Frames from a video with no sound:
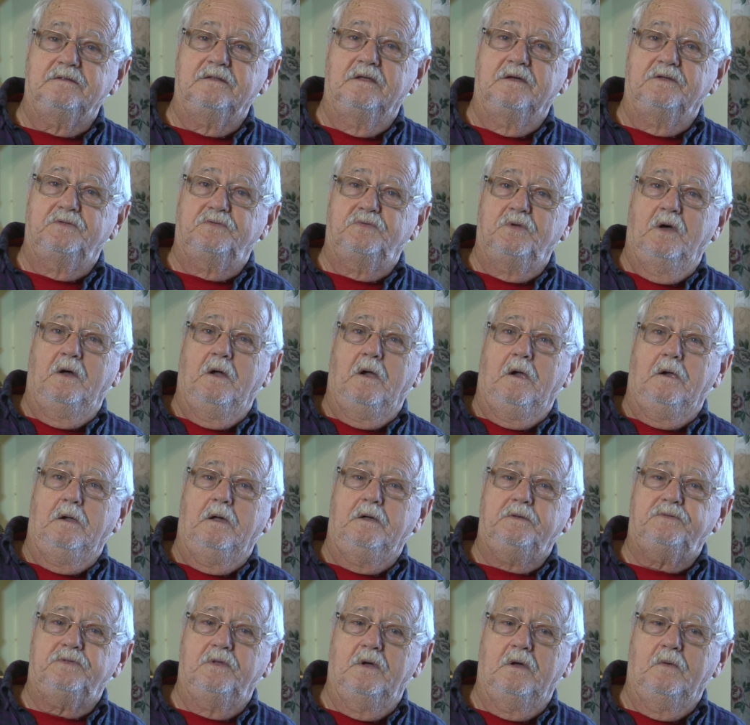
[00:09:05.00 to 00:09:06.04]
and it's
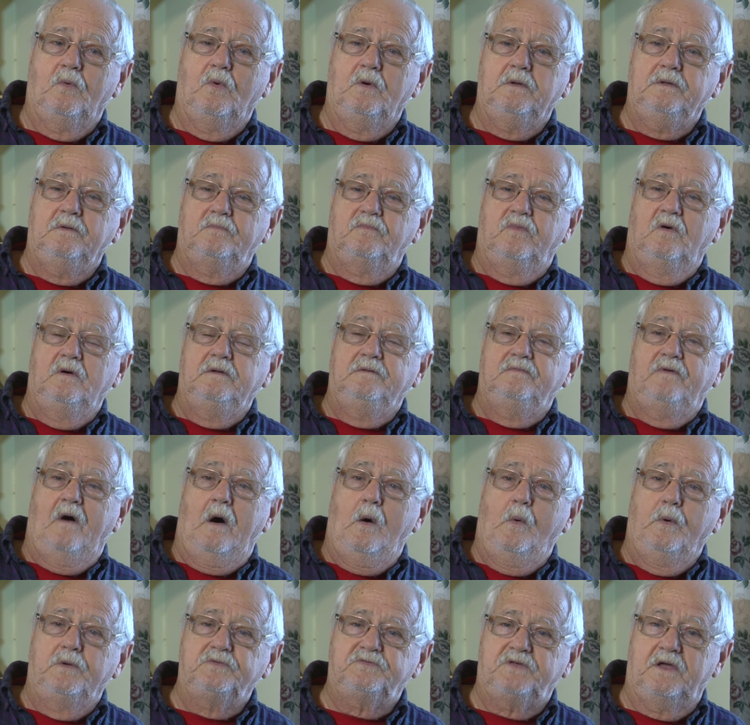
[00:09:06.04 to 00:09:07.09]
uh, uh, we we've
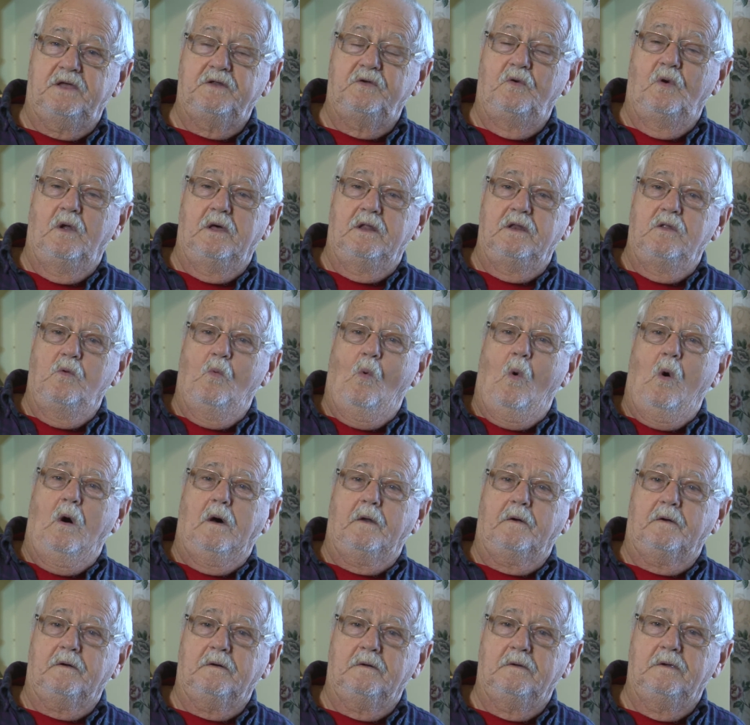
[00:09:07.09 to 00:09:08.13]
always had running
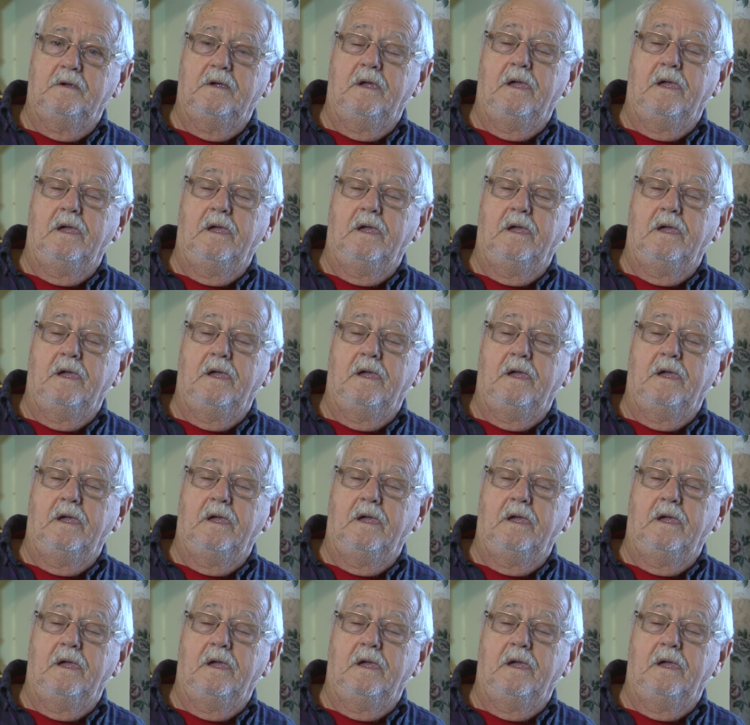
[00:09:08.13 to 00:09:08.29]
water.